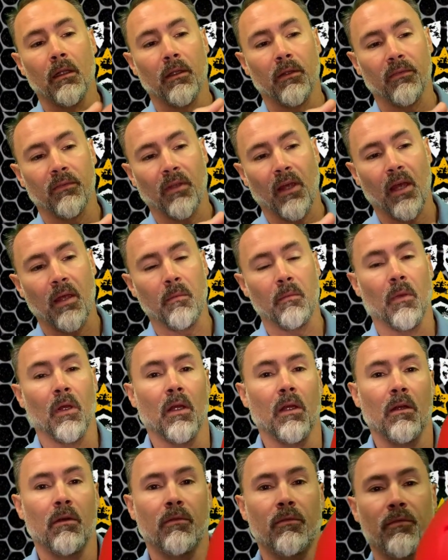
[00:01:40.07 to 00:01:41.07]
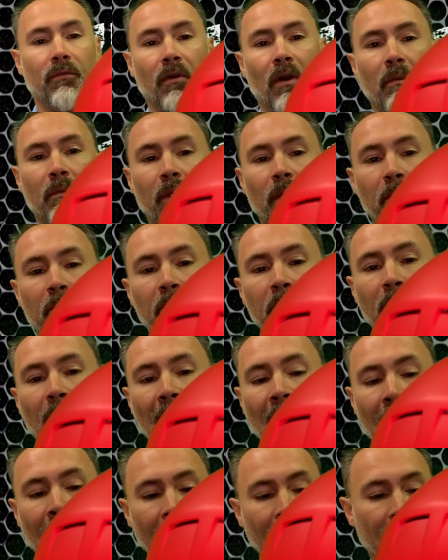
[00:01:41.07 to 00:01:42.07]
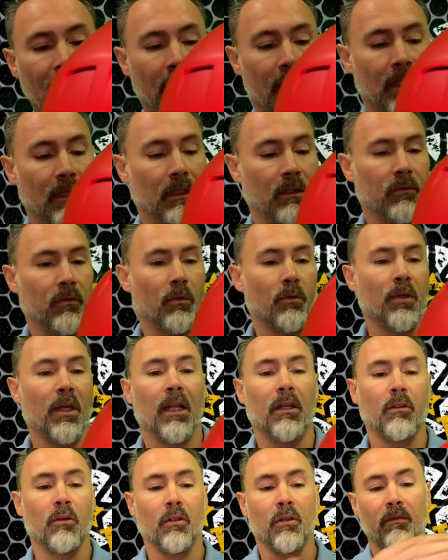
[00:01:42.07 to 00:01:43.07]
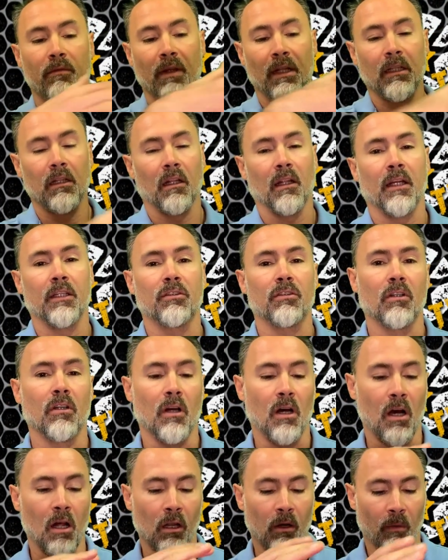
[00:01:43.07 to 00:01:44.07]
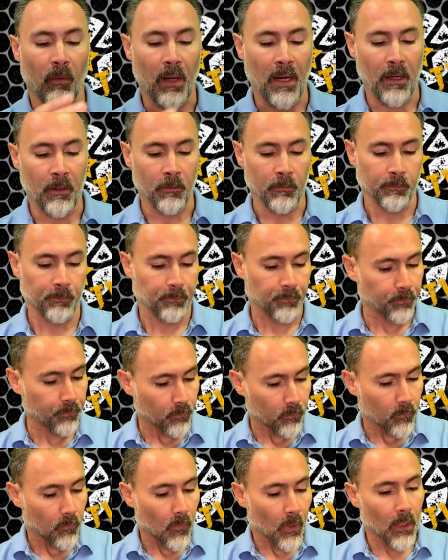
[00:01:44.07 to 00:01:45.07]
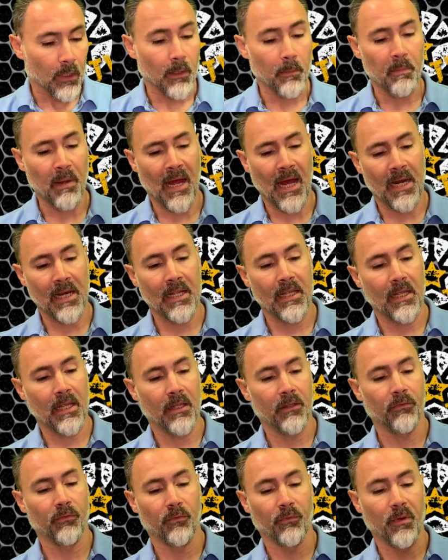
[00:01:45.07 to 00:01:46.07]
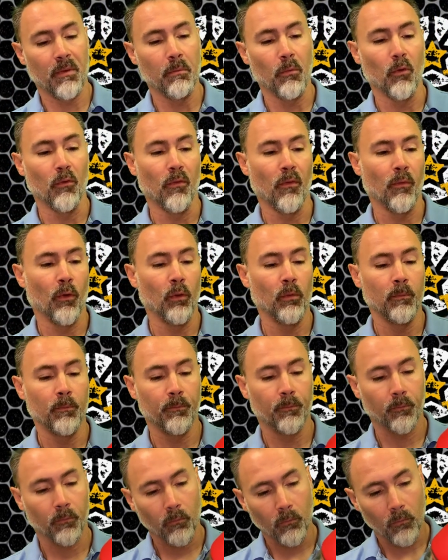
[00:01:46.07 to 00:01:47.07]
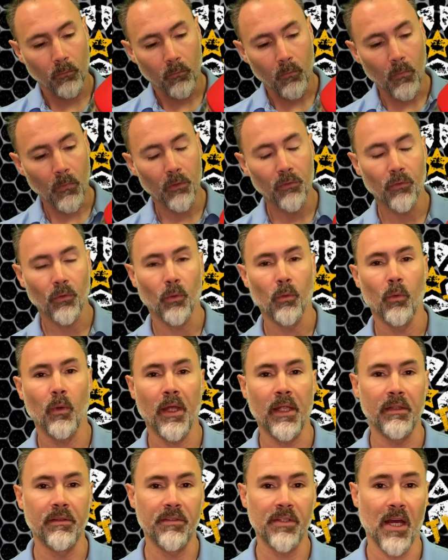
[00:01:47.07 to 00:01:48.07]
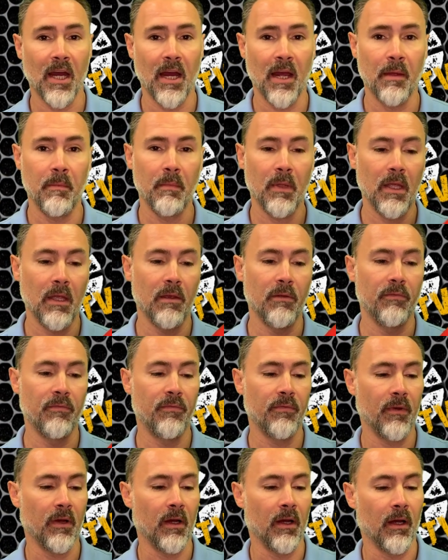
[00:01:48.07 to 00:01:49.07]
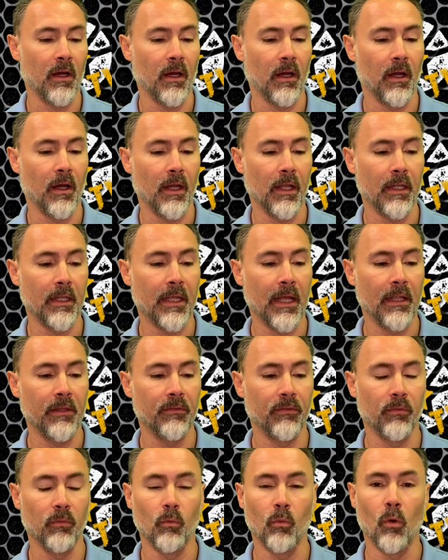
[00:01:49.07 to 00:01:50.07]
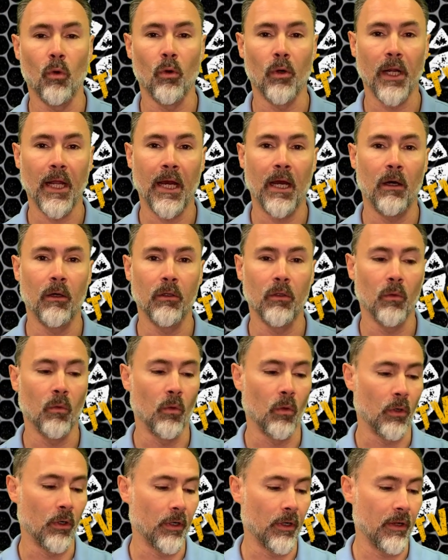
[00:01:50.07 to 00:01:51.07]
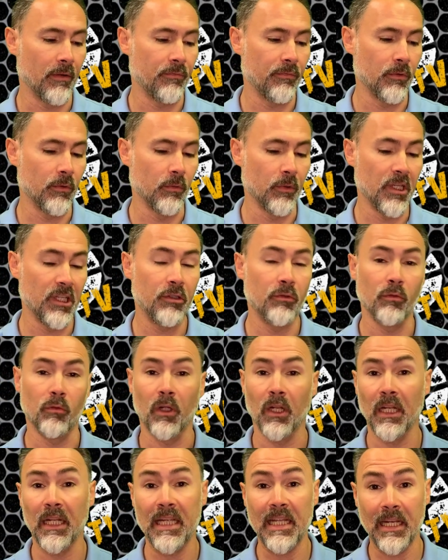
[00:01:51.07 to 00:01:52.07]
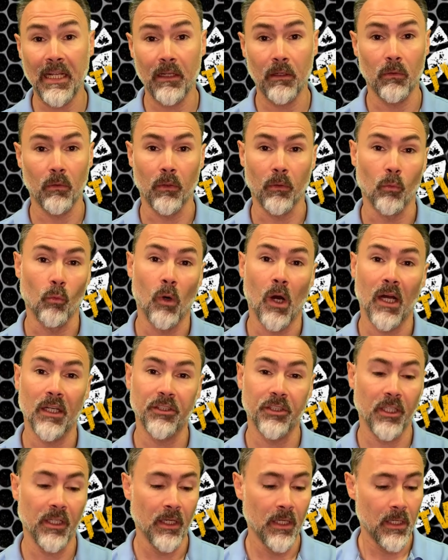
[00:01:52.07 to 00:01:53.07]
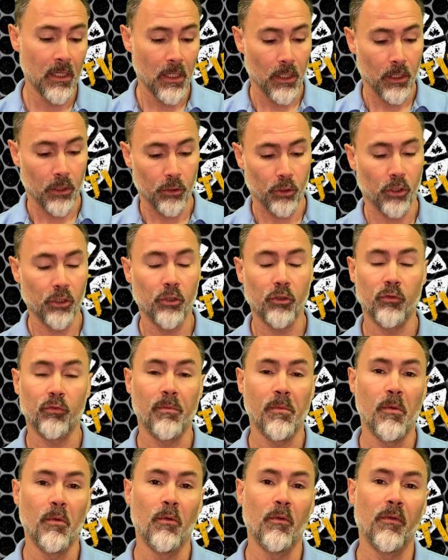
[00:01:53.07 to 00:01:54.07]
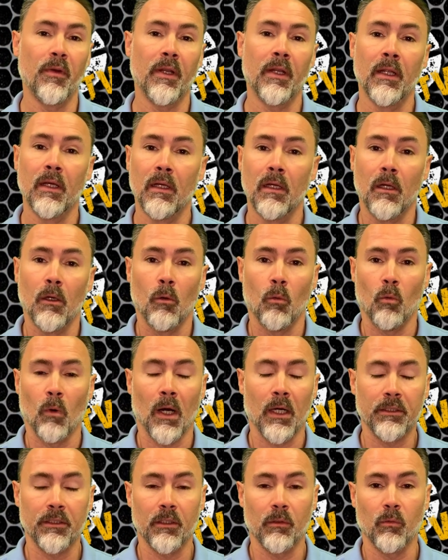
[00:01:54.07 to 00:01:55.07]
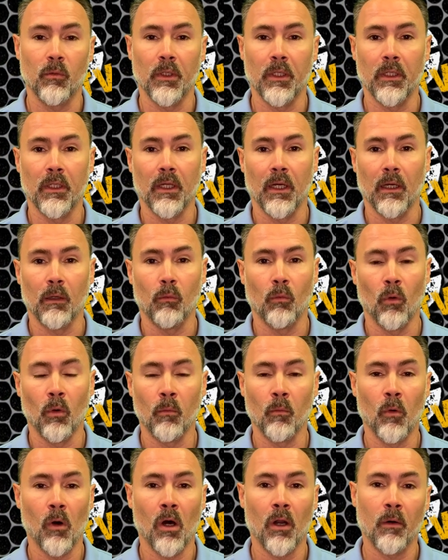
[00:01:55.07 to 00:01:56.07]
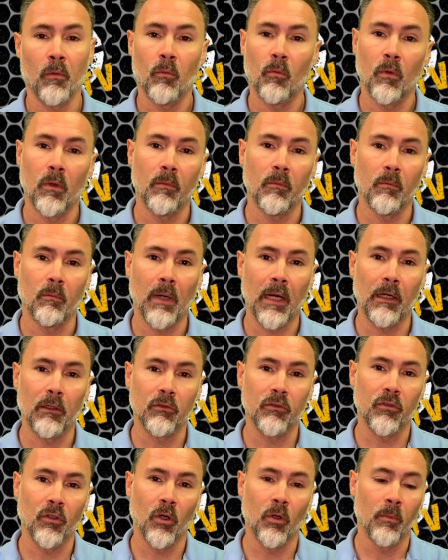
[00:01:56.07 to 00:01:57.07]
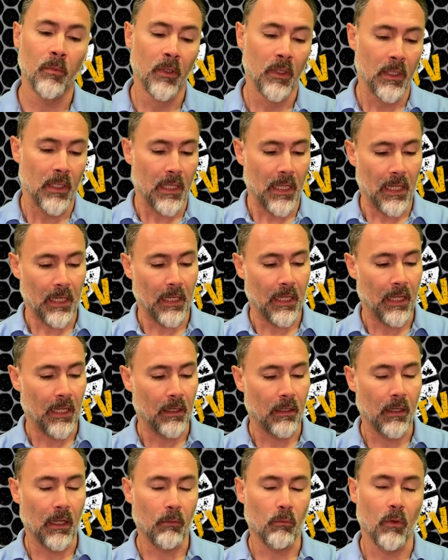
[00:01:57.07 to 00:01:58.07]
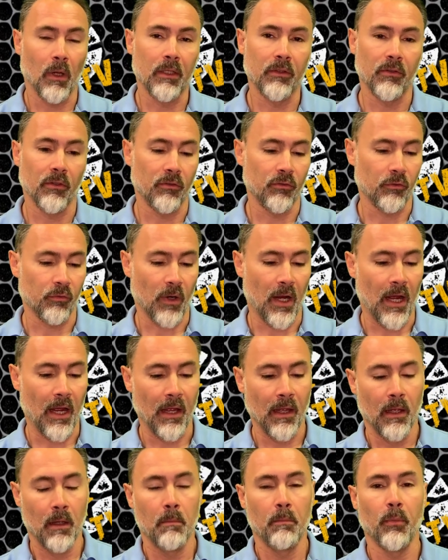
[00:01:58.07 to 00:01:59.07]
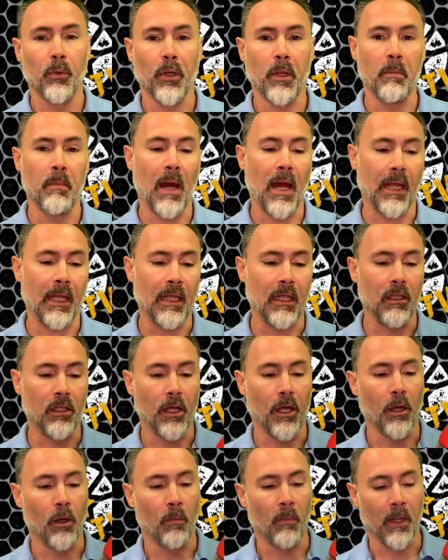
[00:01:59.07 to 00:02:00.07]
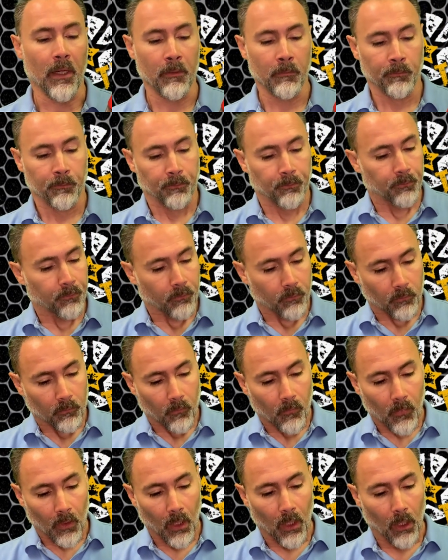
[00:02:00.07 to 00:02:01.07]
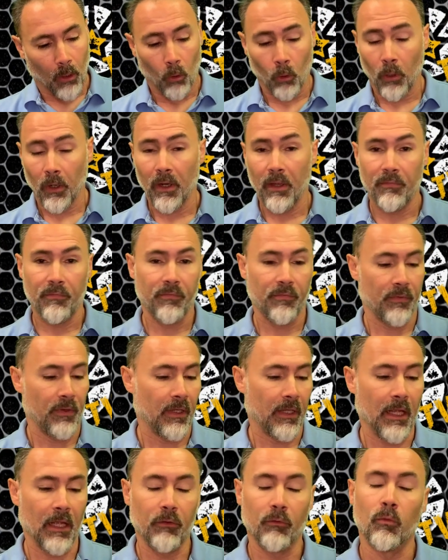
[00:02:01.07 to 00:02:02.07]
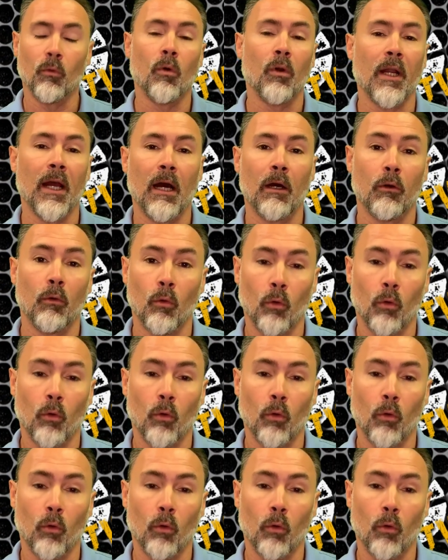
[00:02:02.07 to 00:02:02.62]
the same from the back. So you get good ventilation all around. The padding is removable. So in time, if it gets worn out or if you need to clean it or wash it, you can just remove it, wash it with warm water, with mild soap, and then once it's dry, put it back in the helmet. Or if it gets worn out